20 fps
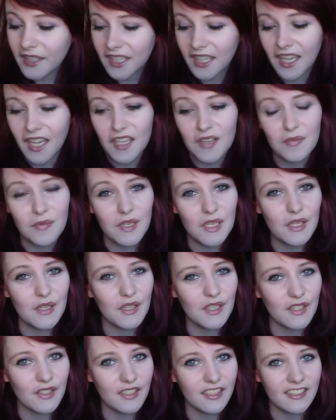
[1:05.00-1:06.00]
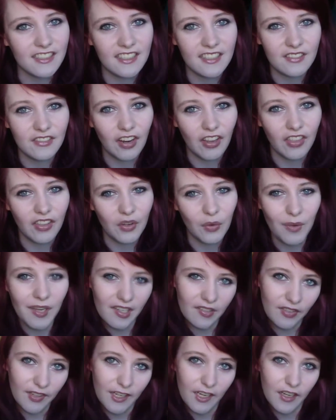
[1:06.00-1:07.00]
I hope you enjoyed this rather quick
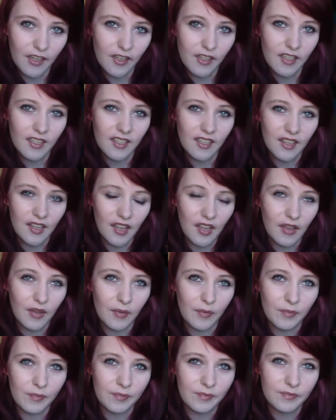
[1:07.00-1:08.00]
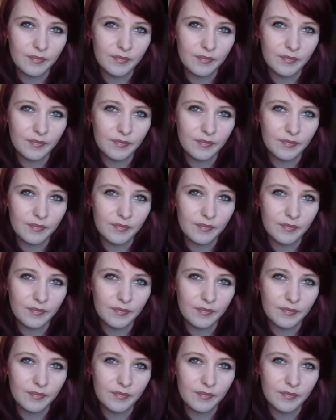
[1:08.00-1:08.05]
video um,